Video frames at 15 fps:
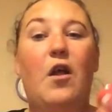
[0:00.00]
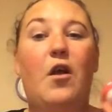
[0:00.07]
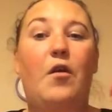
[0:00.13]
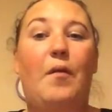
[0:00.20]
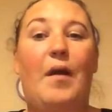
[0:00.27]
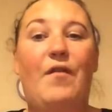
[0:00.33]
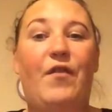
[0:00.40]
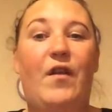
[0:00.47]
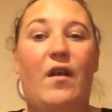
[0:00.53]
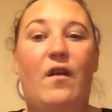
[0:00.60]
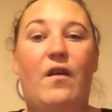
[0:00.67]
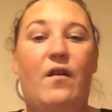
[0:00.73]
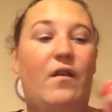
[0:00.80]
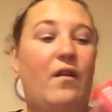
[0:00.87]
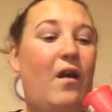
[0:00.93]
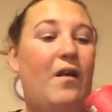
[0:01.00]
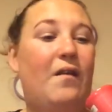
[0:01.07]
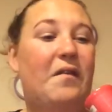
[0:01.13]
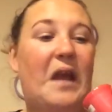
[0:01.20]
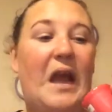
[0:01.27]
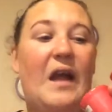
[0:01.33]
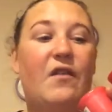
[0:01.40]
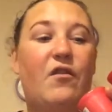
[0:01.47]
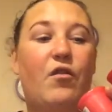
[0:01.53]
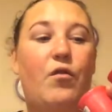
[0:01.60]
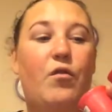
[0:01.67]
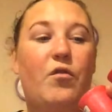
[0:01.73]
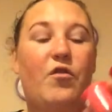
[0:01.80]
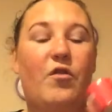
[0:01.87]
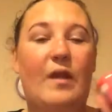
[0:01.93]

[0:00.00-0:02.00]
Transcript: whoever likes candles.